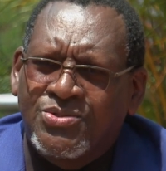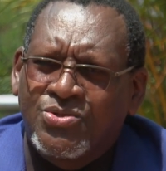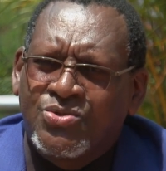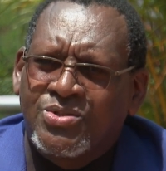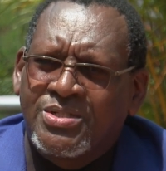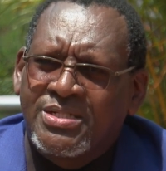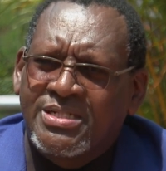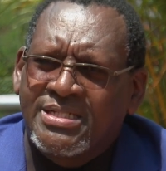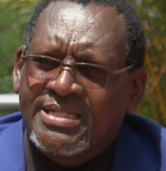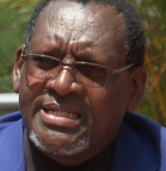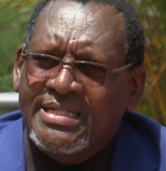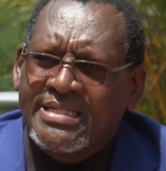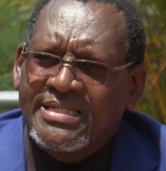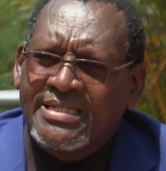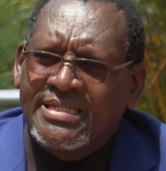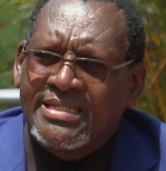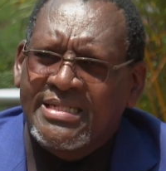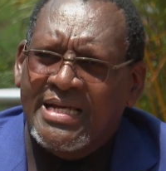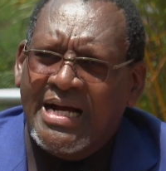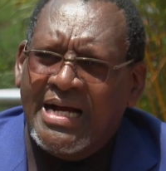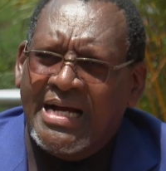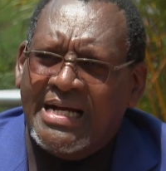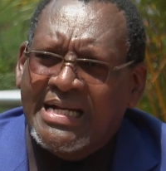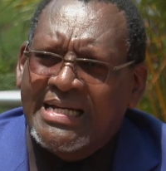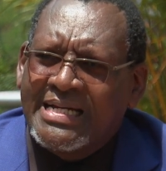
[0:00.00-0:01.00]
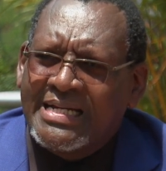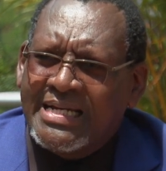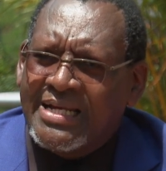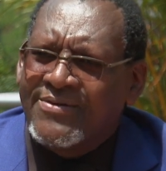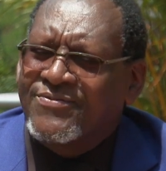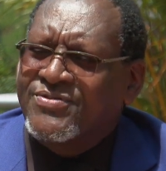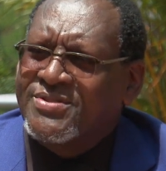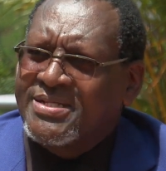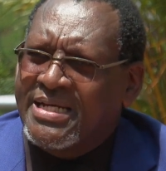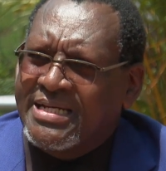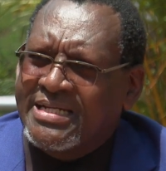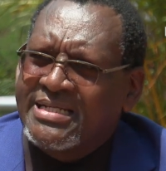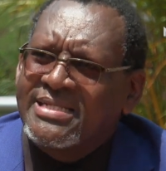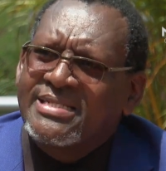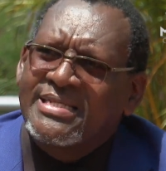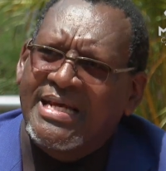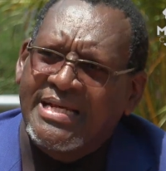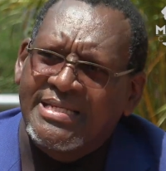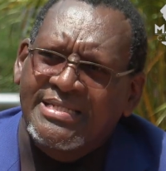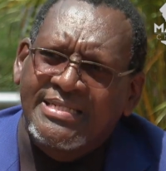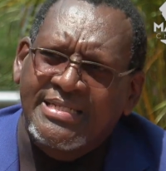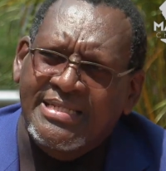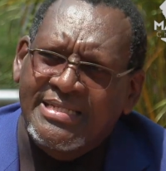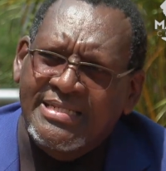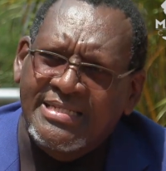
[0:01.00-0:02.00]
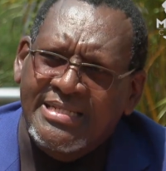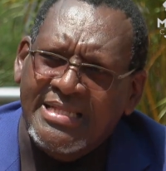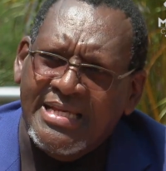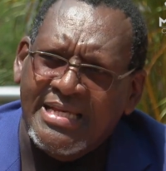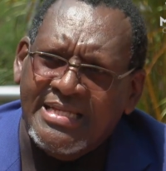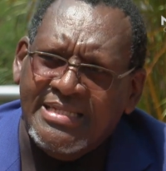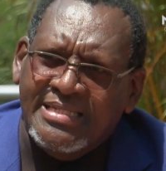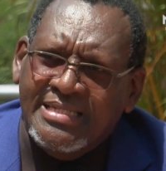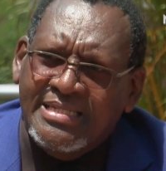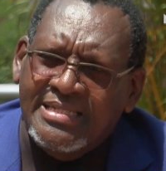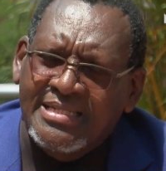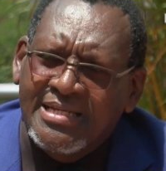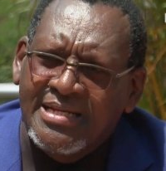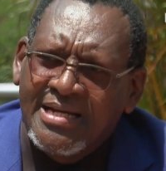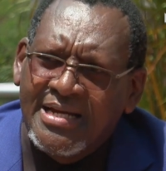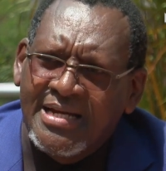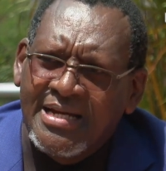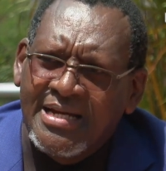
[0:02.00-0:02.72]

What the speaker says: to trace a gravesite such as this.